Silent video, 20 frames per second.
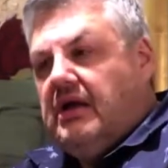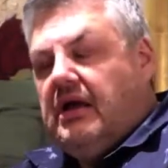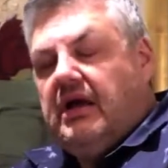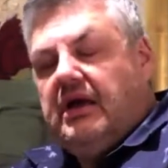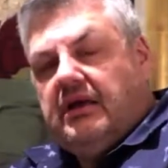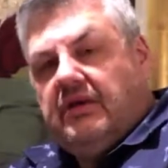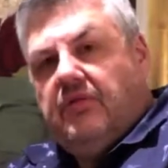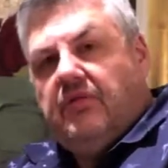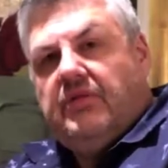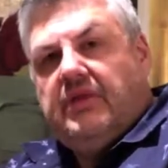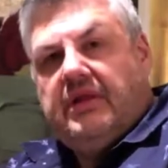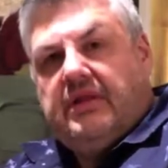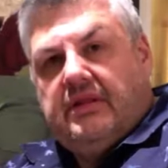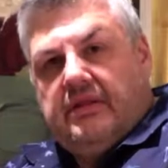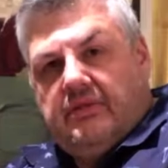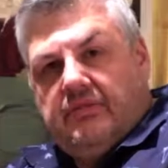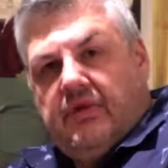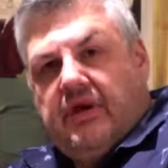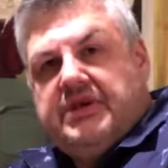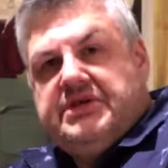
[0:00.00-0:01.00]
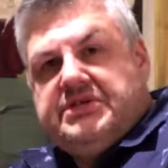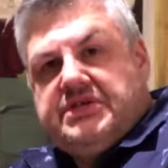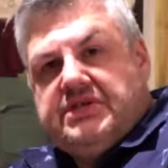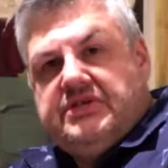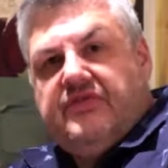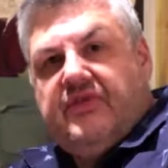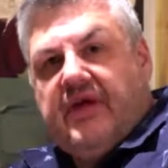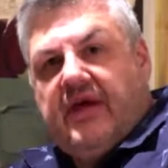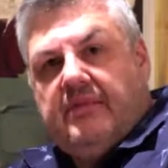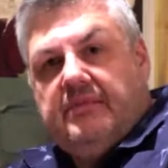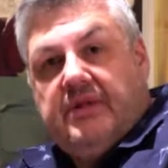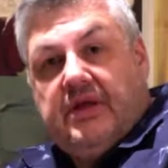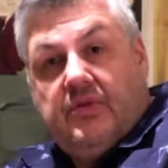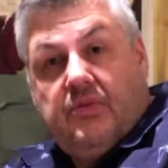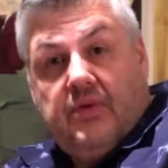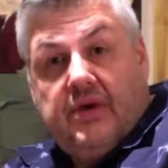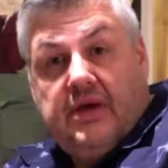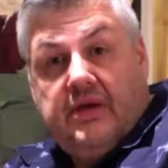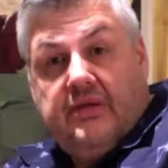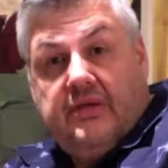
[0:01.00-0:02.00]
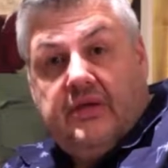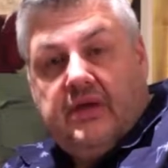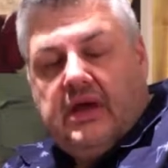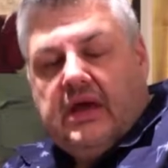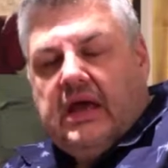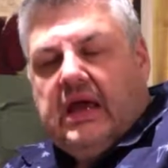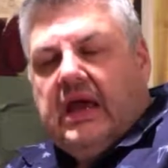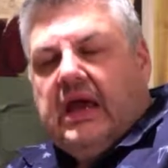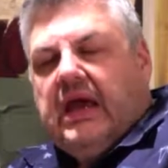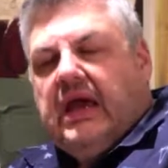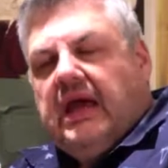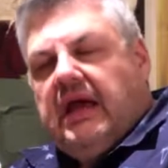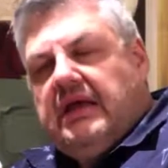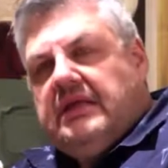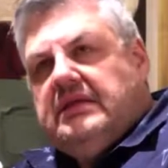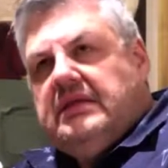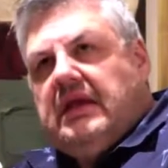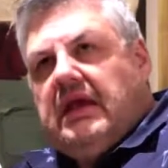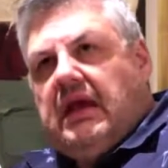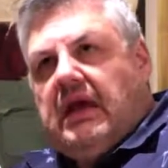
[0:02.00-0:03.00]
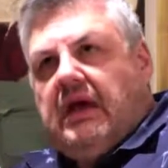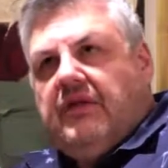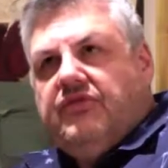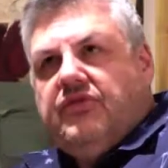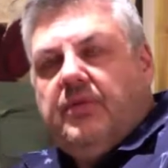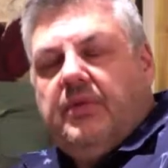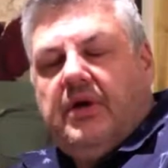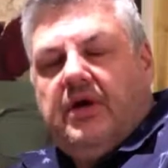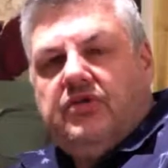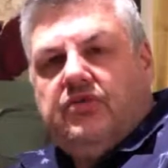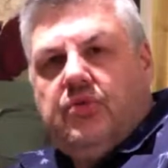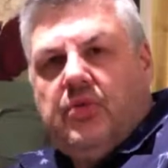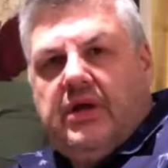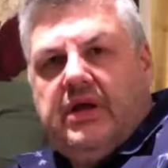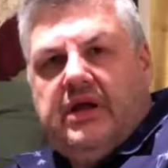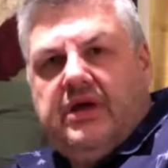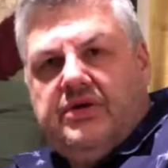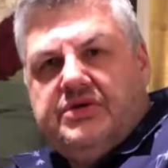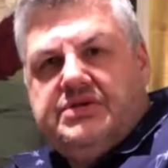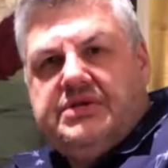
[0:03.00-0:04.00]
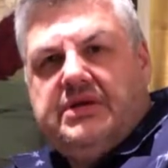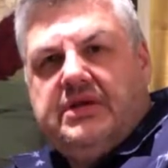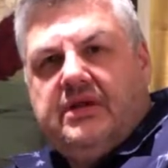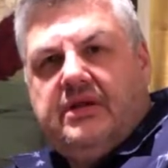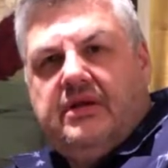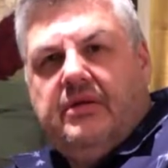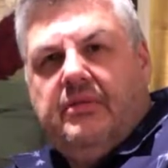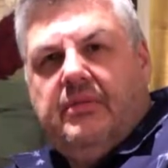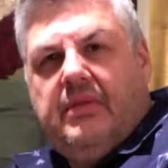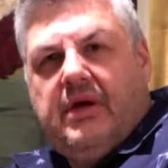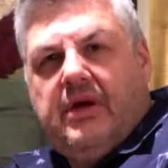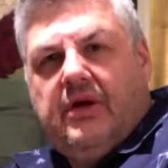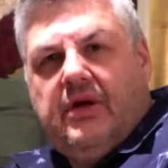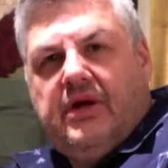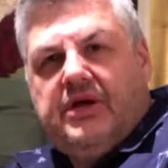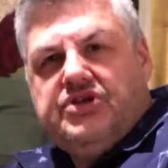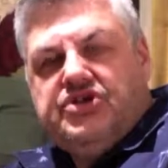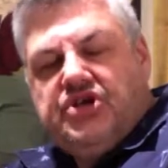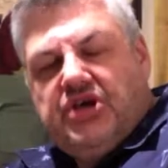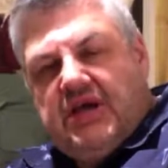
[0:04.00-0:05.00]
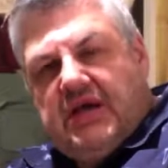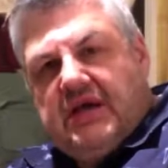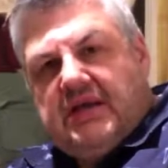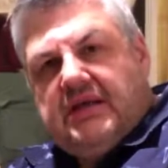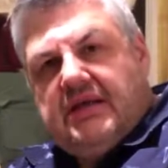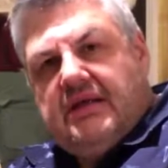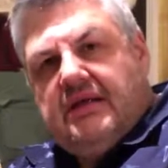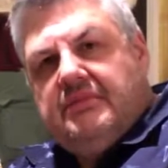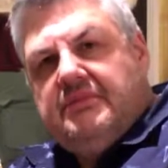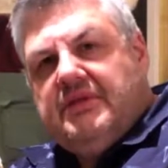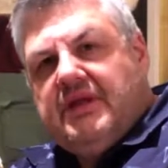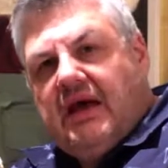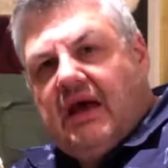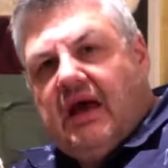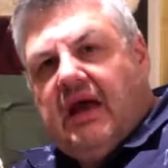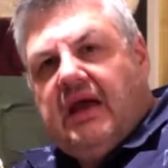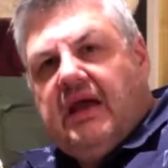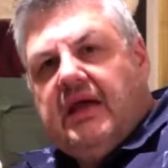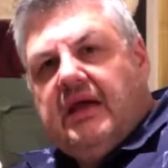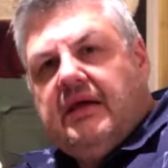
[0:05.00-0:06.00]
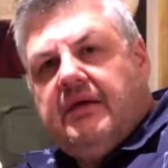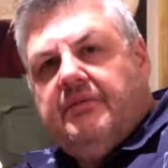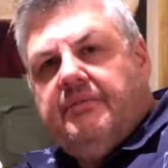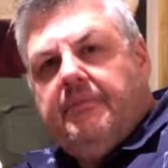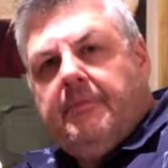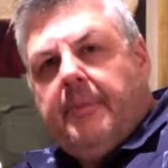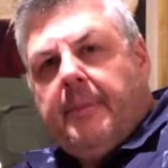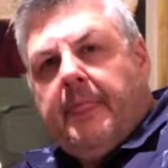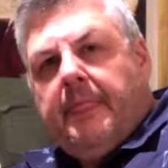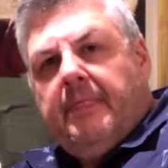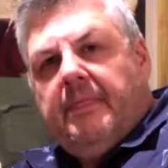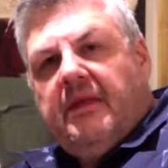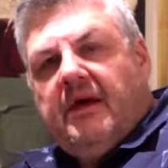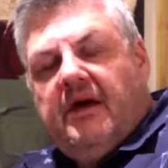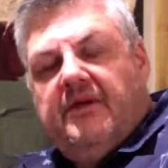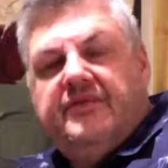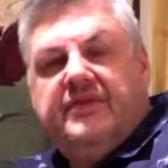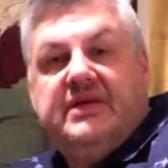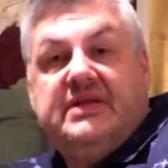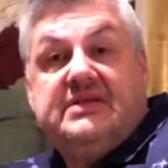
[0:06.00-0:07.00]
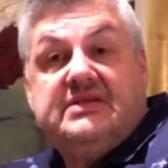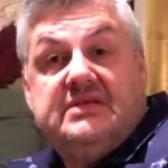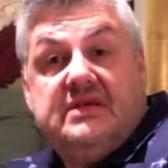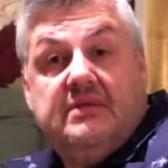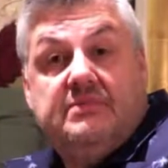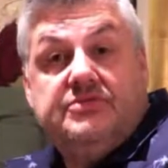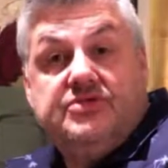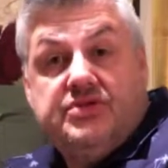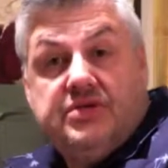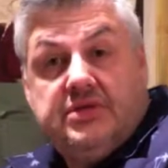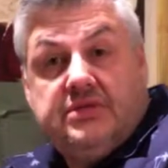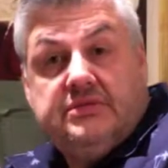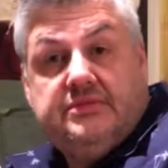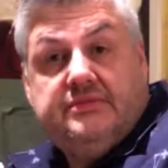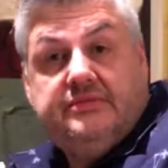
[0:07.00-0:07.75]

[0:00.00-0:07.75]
he raised his family with. And after about 20 years into their marriage, he ended up dying of consumption.